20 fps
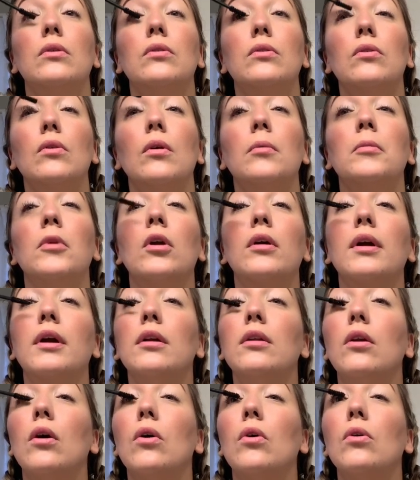So I'm not
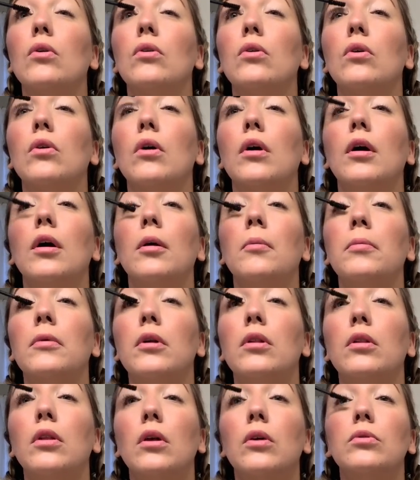getting all up
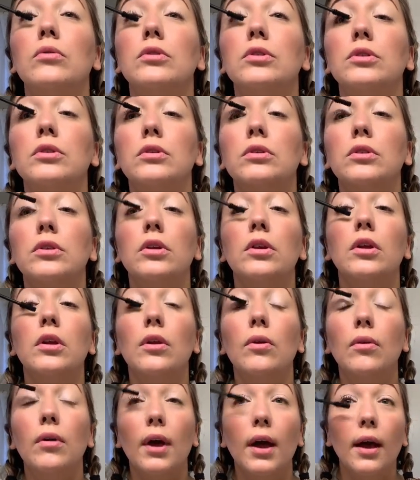close to
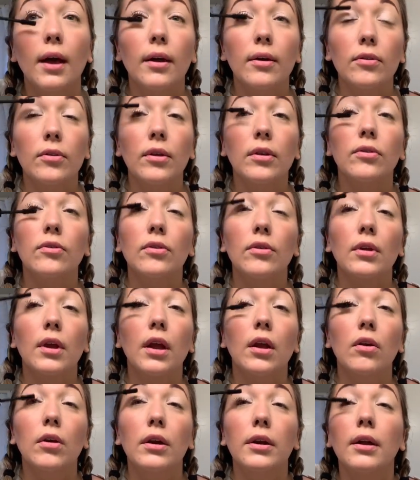you guys and
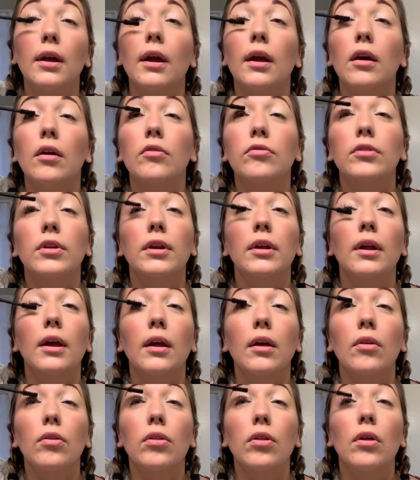scaring you half to
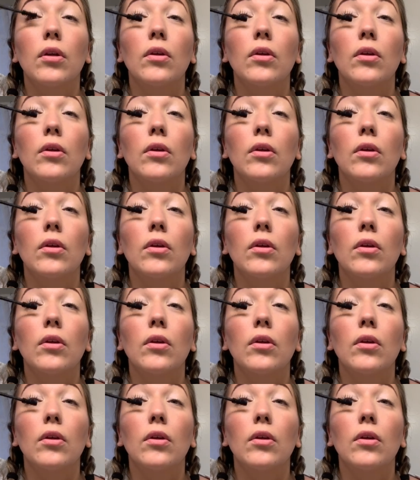death.